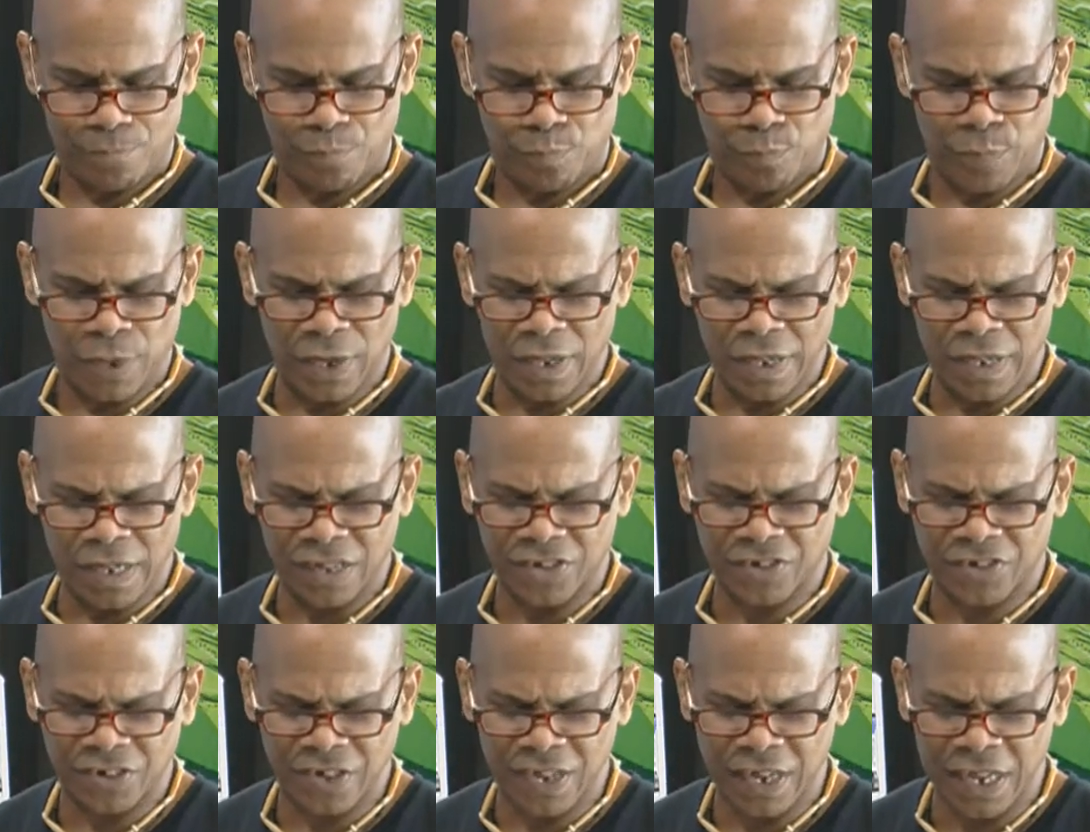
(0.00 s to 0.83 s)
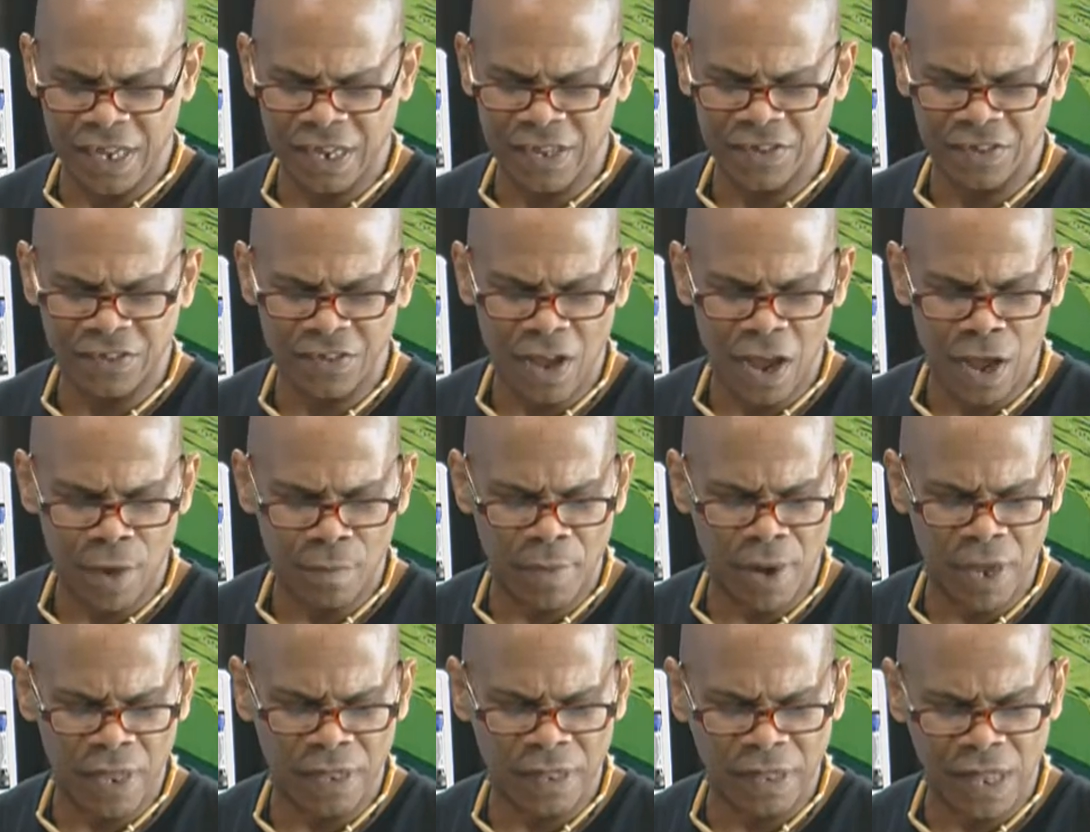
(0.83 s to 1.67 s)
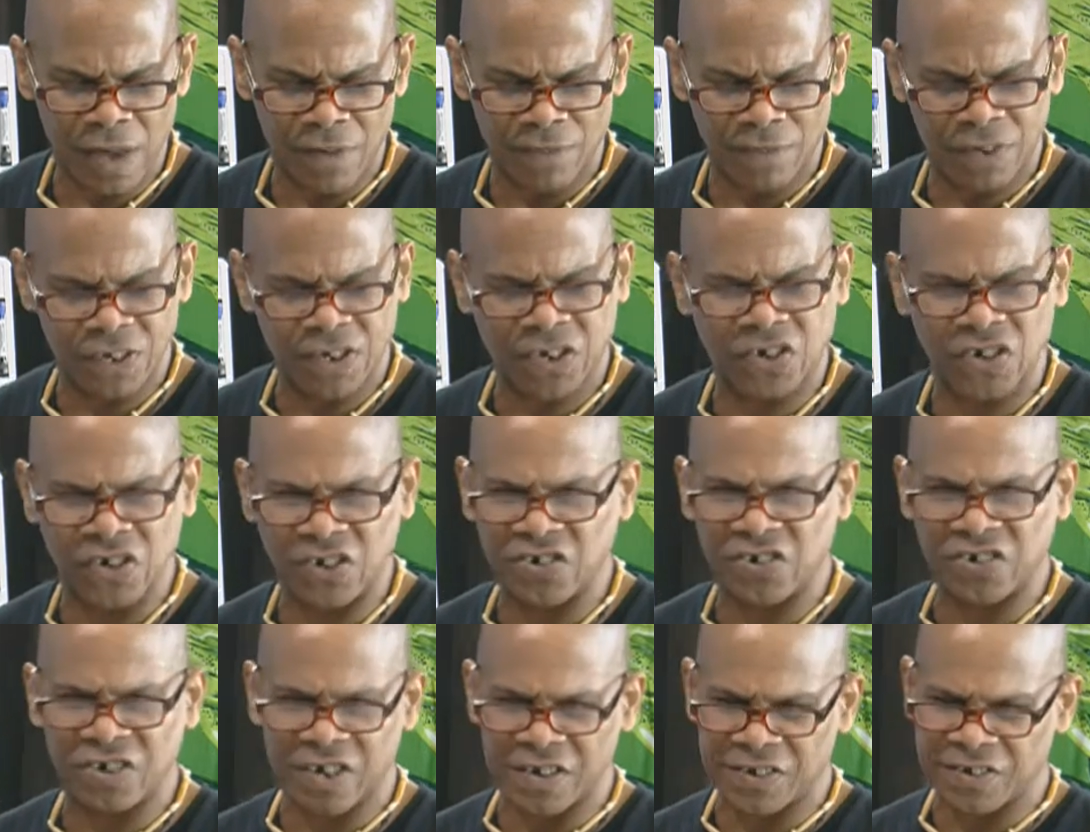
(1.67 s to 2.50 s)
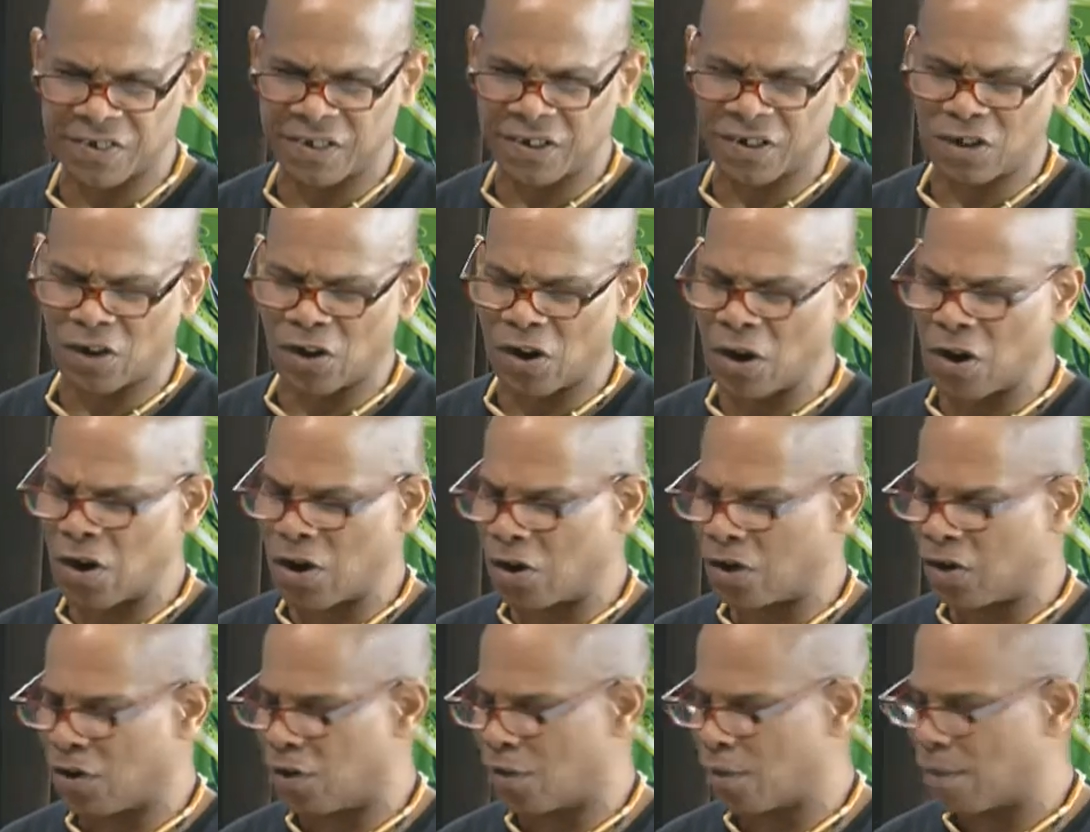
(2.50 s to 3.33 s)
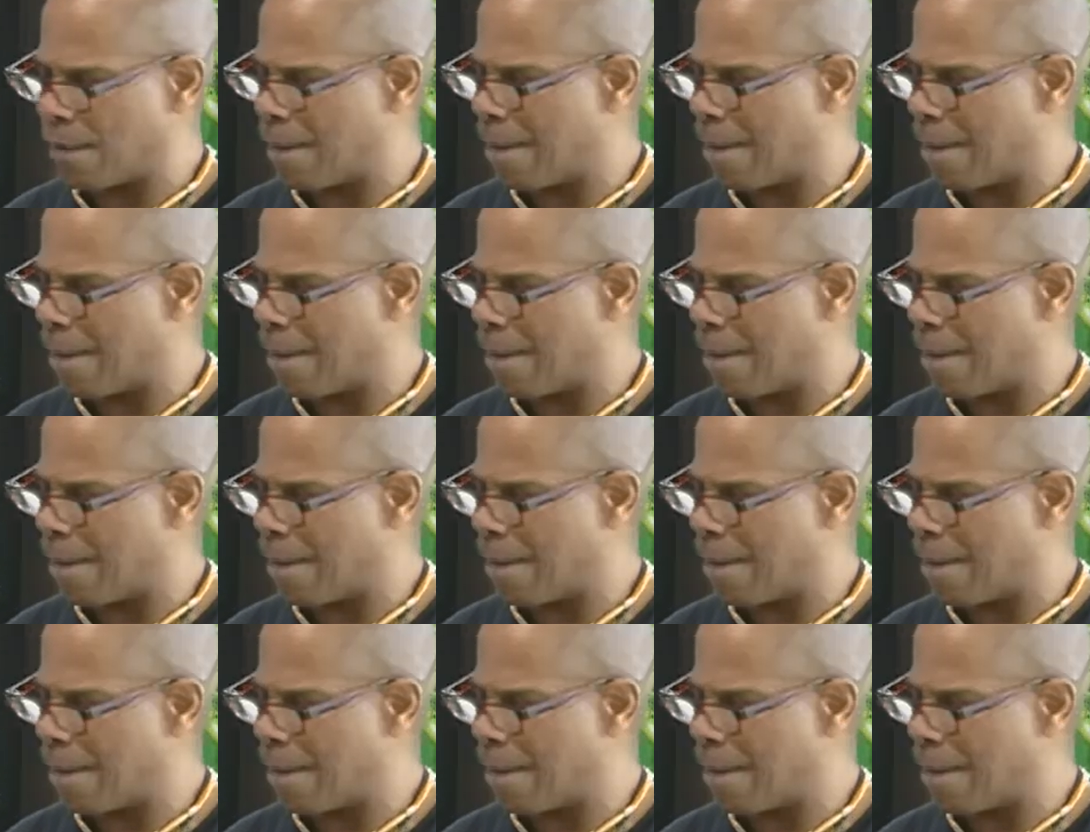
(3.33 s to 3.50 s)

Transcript: Billie Jean's not my lover, she's just a girl.